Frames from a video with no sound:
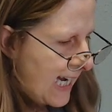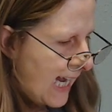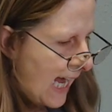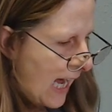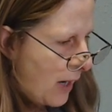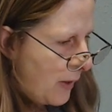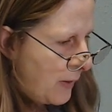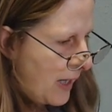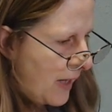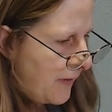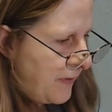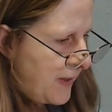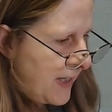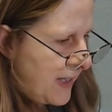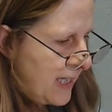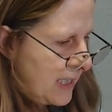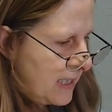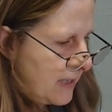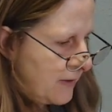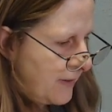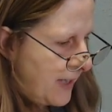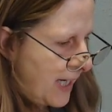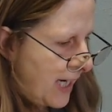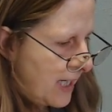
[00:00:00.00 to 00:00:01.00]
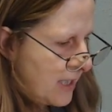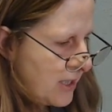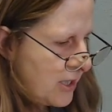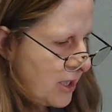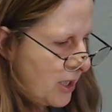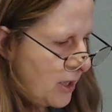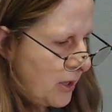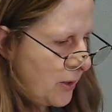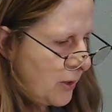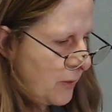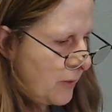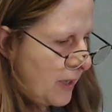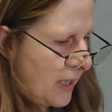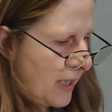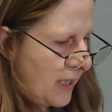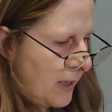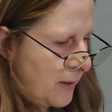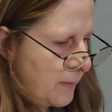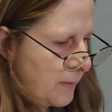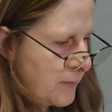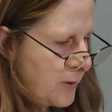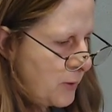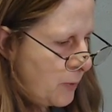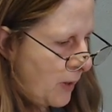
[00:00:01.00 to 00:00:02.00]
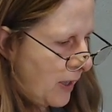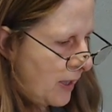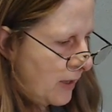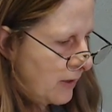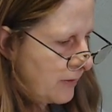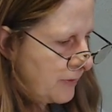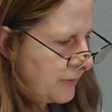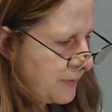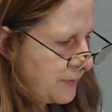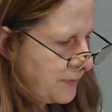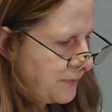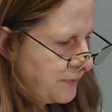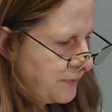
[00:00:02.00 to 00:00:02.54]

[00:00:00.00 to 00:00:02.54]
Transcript: out at the end of Canto um, 12.